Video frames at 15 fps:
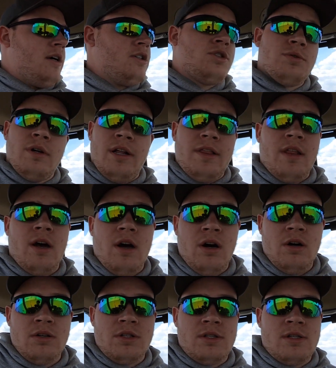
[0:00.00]
drilling the
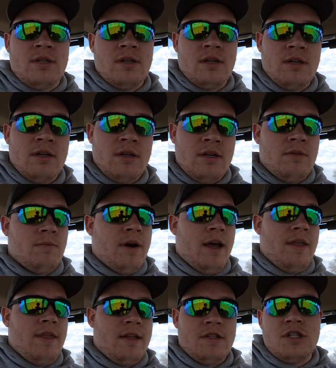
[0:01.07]
oats
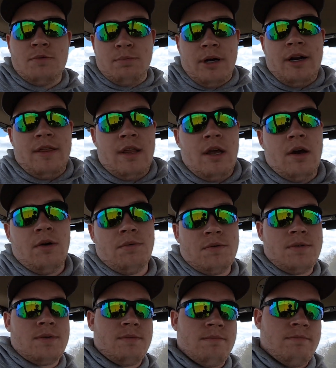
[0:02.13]
rather than spreading the
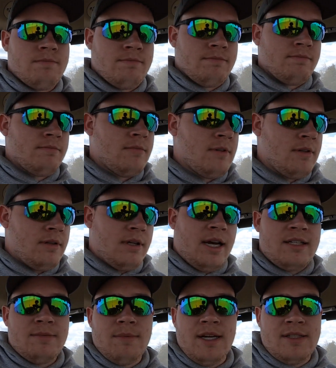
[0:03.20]
oats.
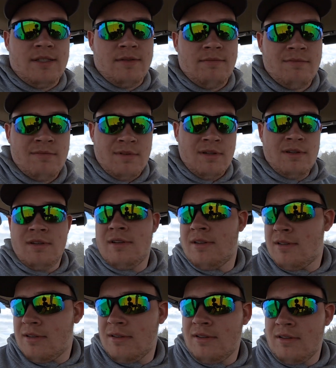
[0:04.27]
Not to mention,
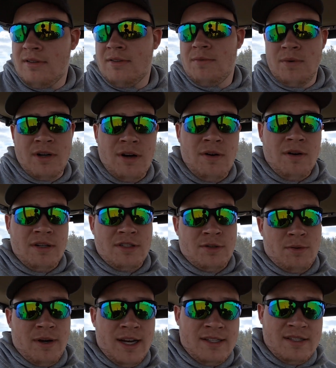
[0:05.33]
we're going
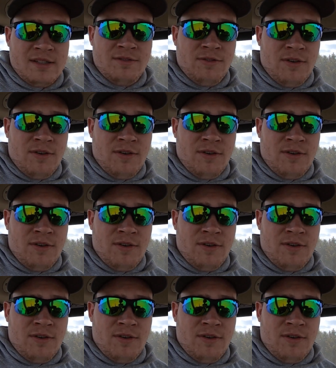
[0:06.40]
twice as